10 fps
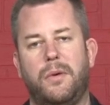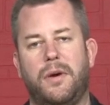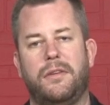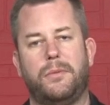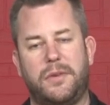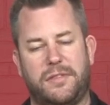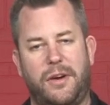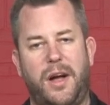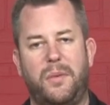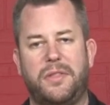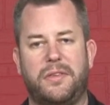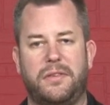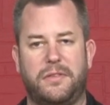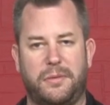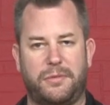Well, we start out with
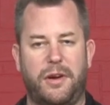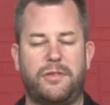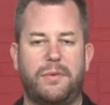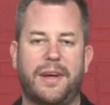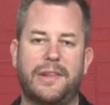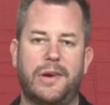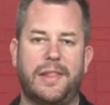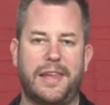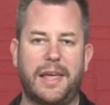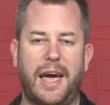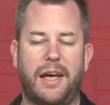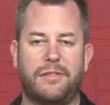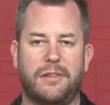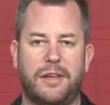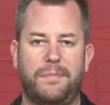some fresh regular unleaded
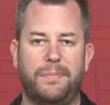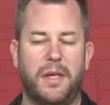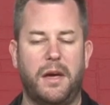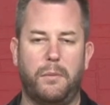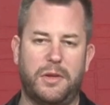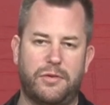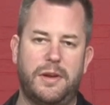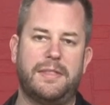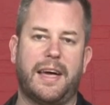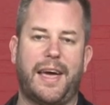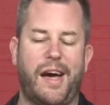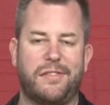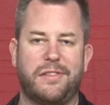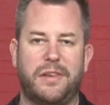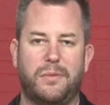gasoline, and we treat that
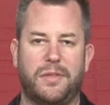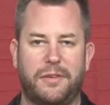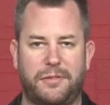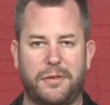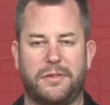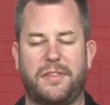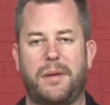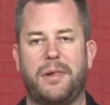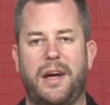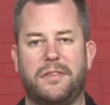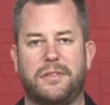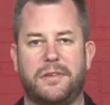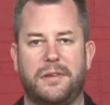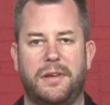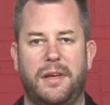gasoline with a fuel stabilizer.
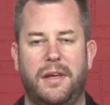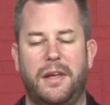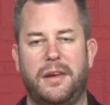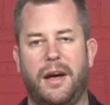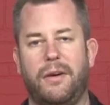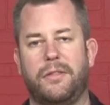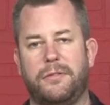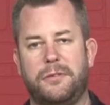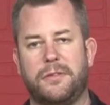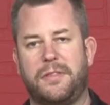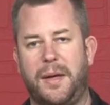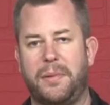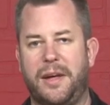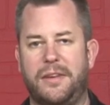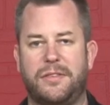Now, the fuel
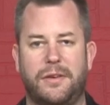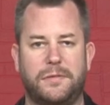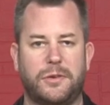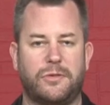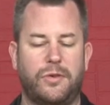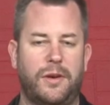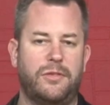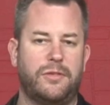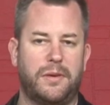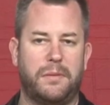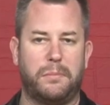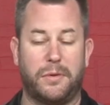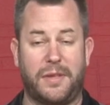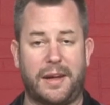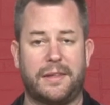stabilizer of your choice should
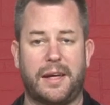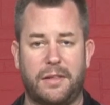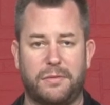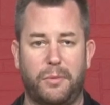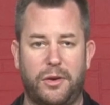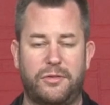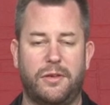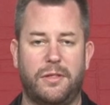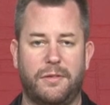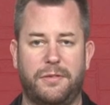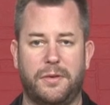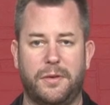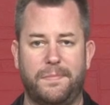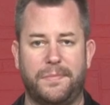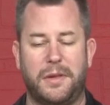protect against moisture in the
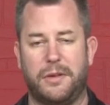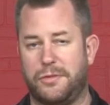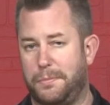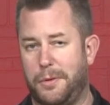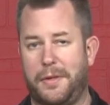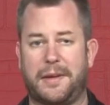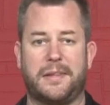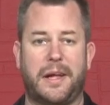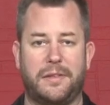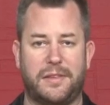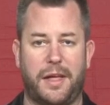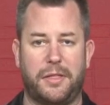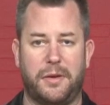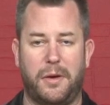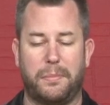fuel. It should protect against
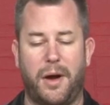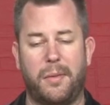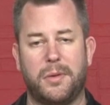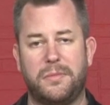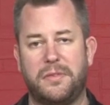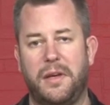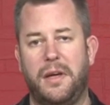ethanol problems,